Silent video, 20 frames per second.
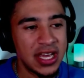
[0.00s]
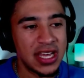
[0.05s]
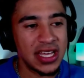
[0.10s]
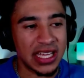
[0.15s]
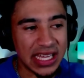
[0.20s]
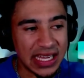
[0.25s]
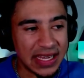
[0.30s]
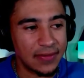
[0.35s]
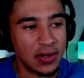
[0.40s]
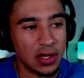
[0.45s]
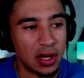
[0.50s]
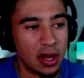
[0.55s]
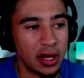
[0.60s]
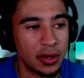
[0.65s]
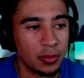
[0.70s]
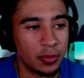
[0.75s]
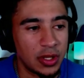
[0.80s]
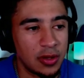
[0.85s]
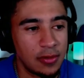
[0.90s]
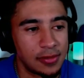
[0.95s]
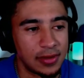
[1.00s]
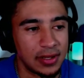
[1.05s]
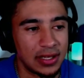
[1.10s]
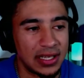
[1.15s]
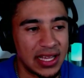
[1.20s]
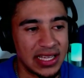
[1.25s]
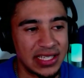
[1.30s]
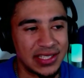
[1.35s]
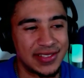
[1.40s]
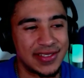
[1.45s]
even on
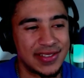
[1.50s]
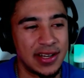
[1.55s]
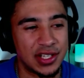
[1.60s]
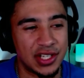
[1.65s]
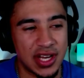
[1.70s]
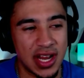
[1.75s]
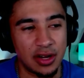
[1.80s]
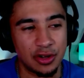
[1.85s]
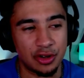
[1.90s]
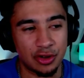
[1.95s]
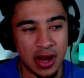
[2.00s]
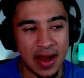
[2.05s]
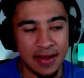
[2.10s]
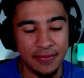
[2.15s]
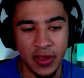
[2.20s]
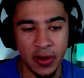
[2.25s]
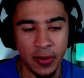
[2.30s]
UCLA's touchdown drive there